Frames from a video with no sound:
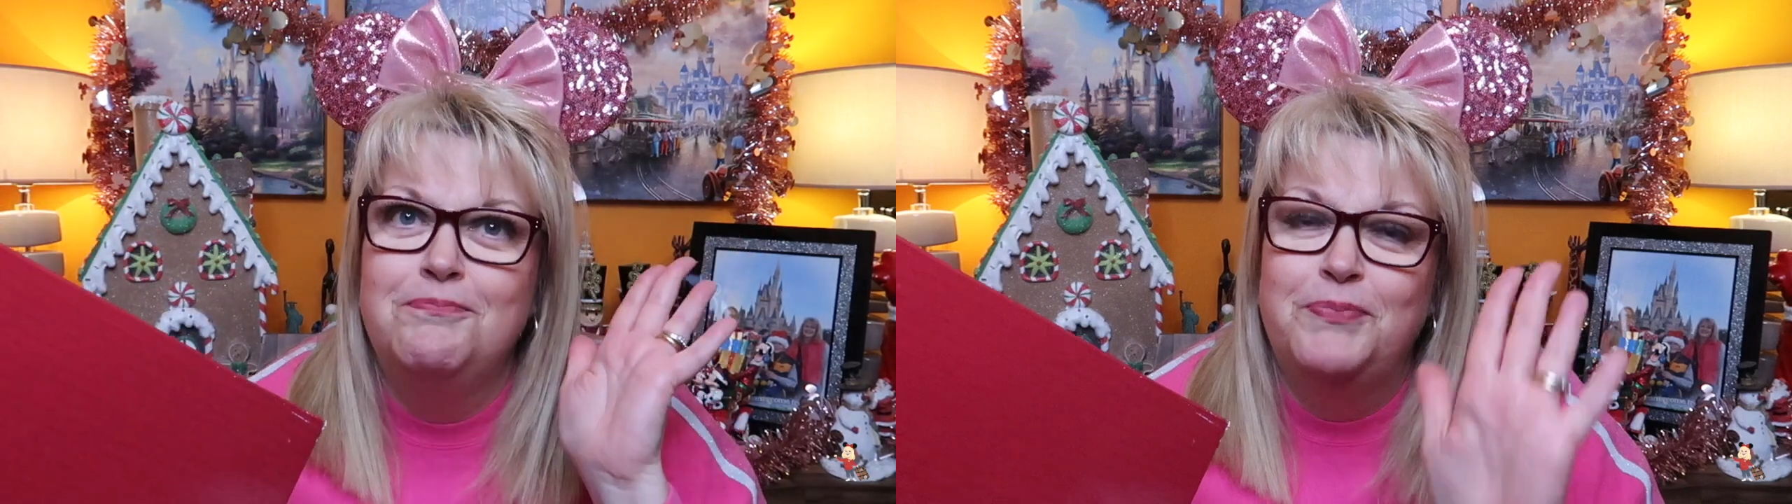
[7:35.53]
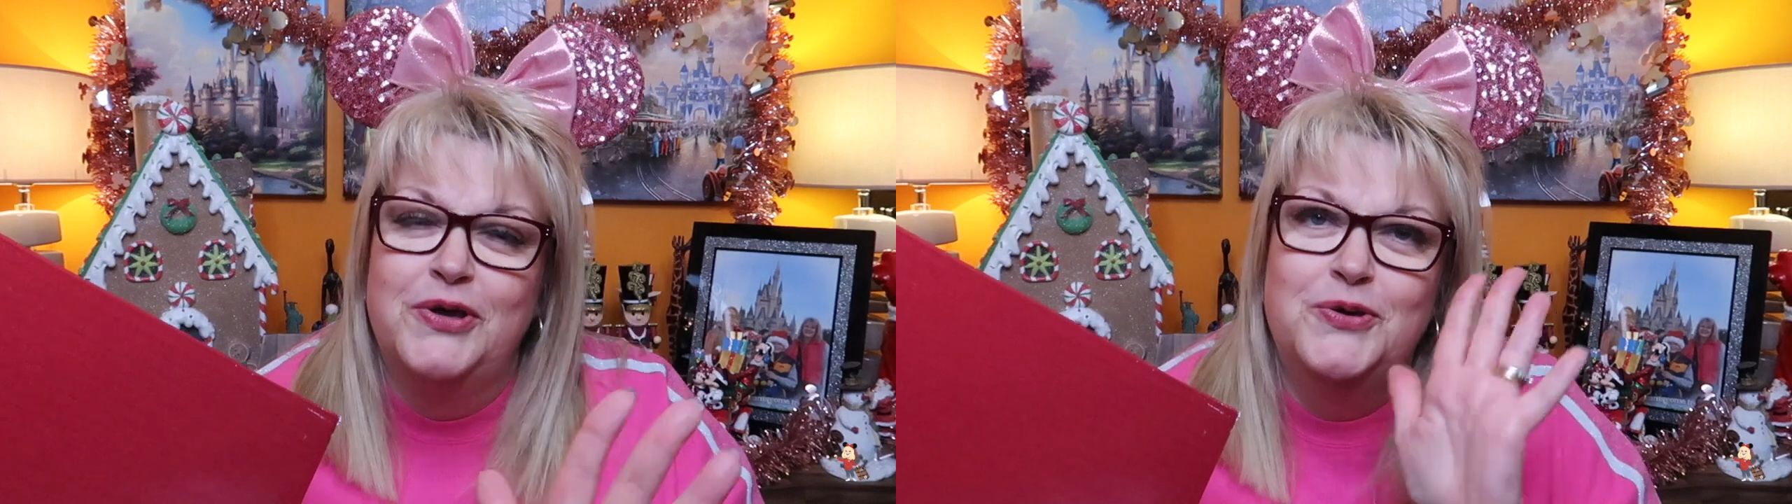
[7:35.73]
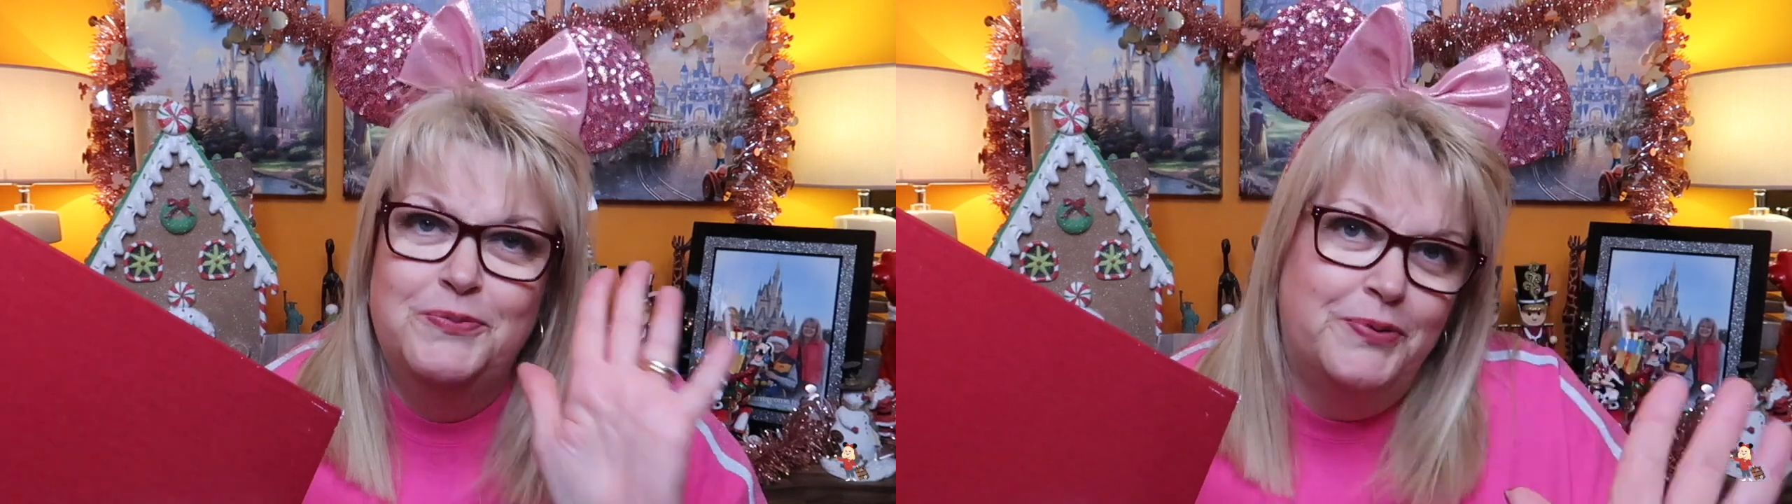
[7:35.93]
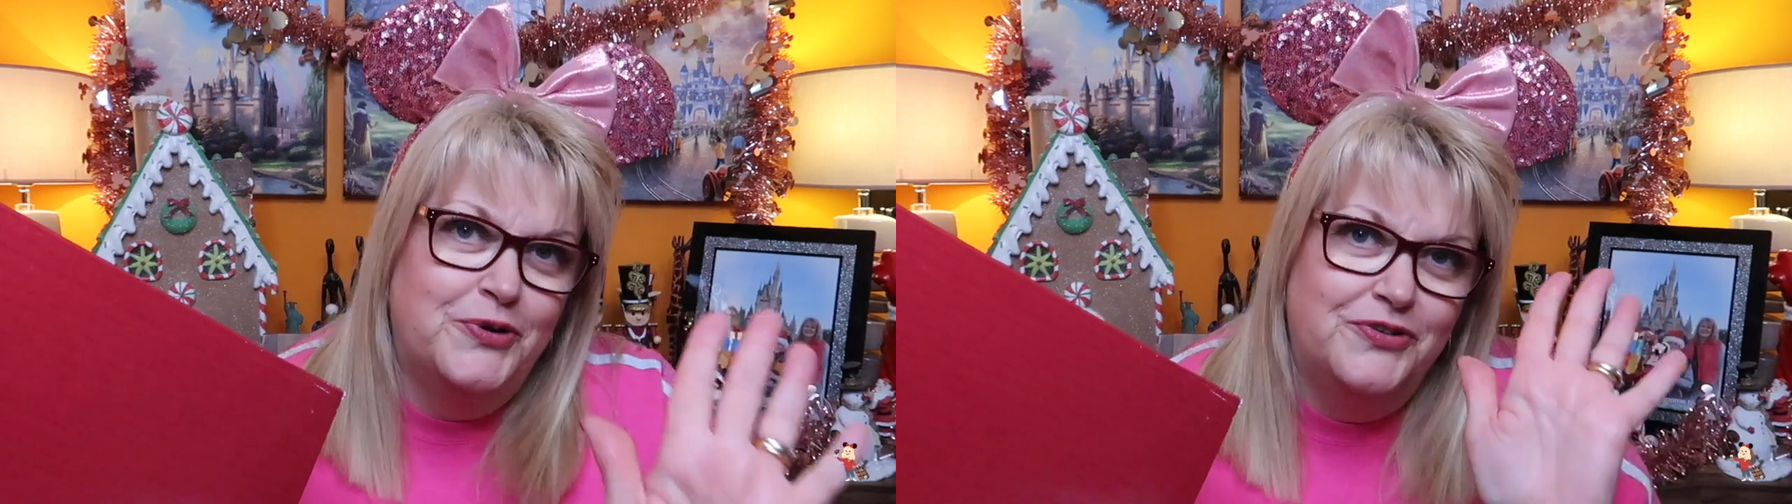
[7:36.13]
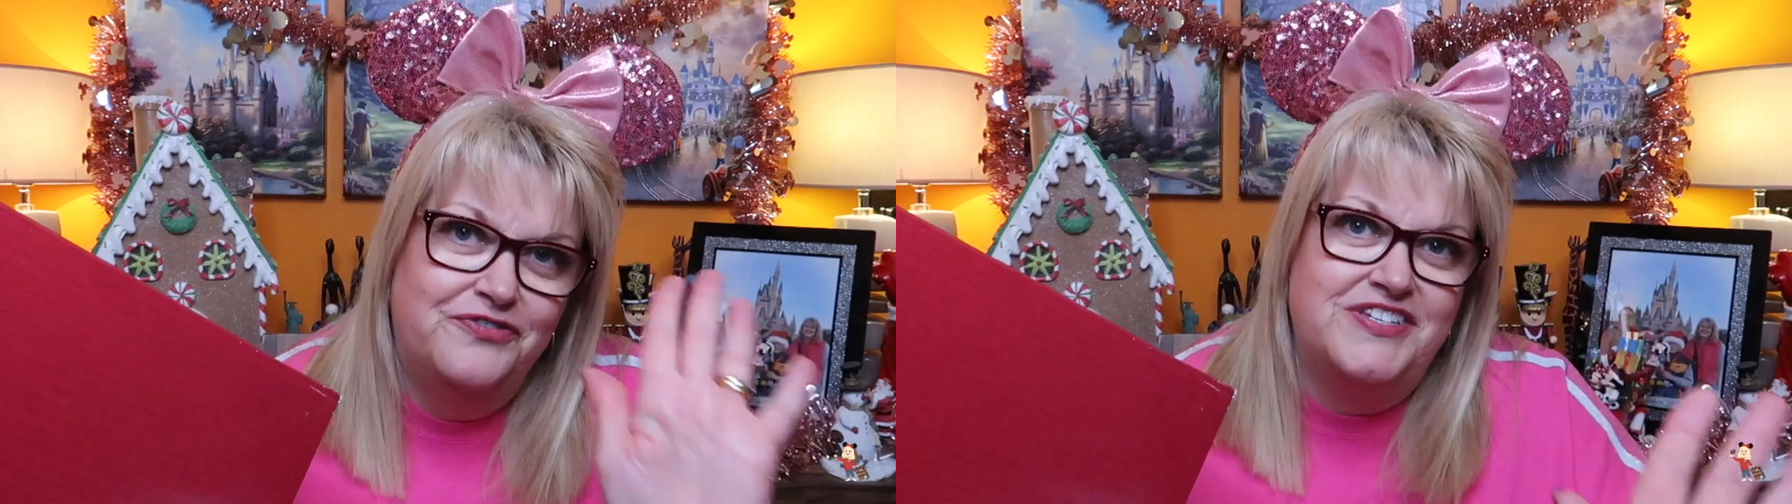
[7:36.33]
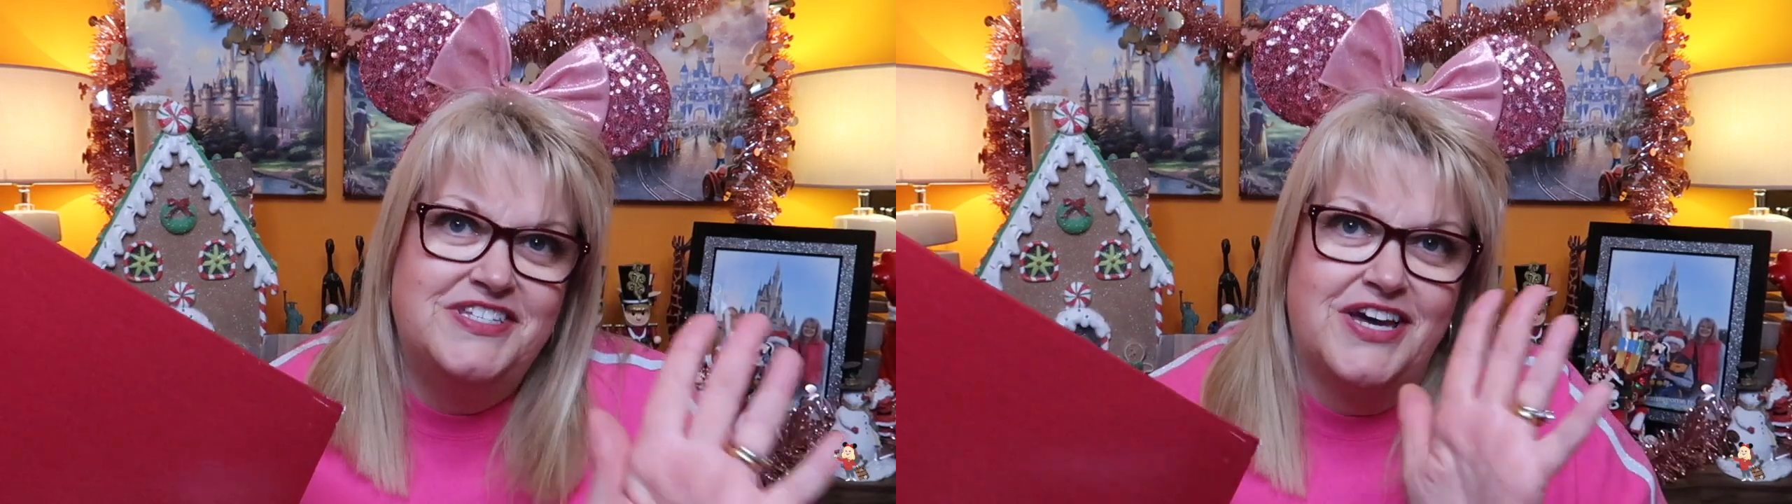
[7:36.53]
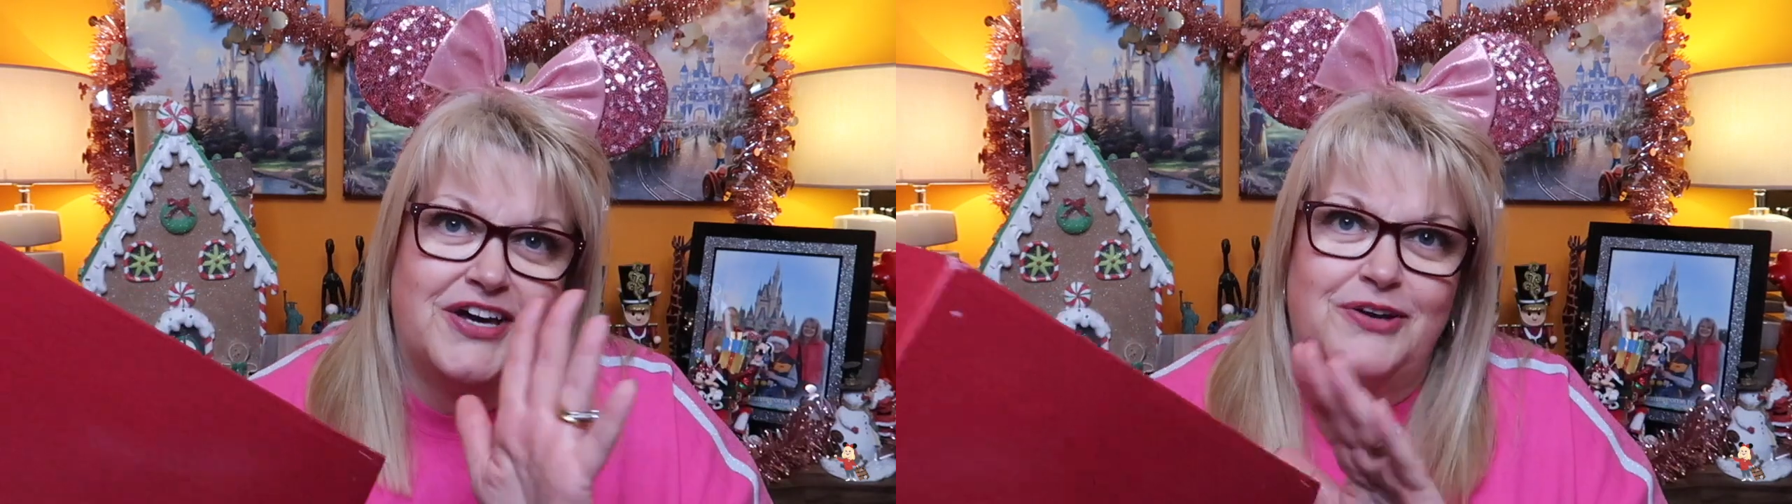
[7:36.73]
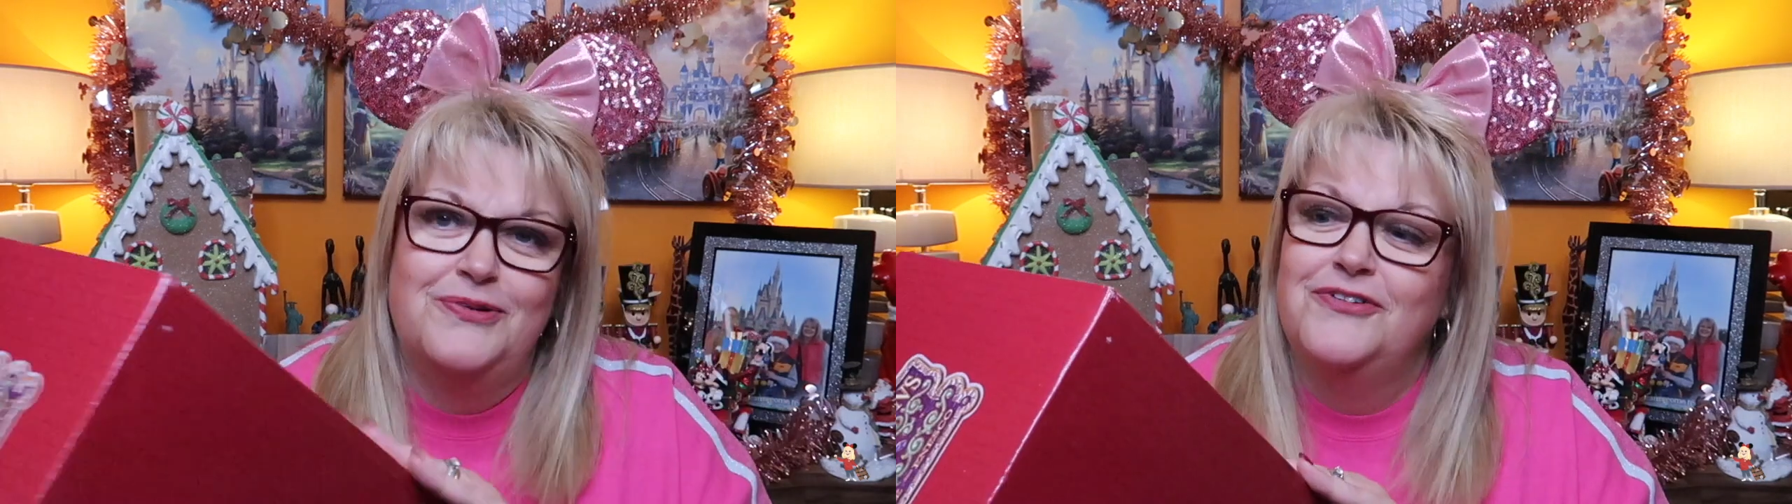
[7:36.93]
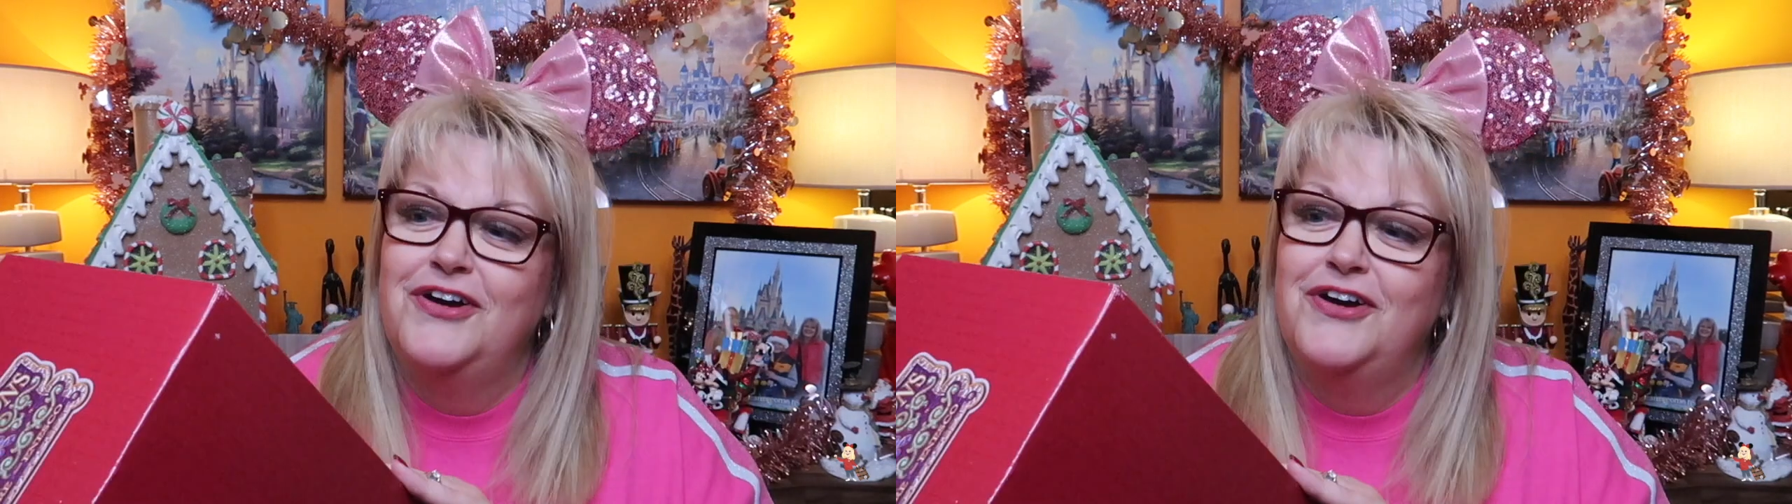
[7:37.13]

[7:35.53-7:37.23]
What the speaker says: Boo Ball video,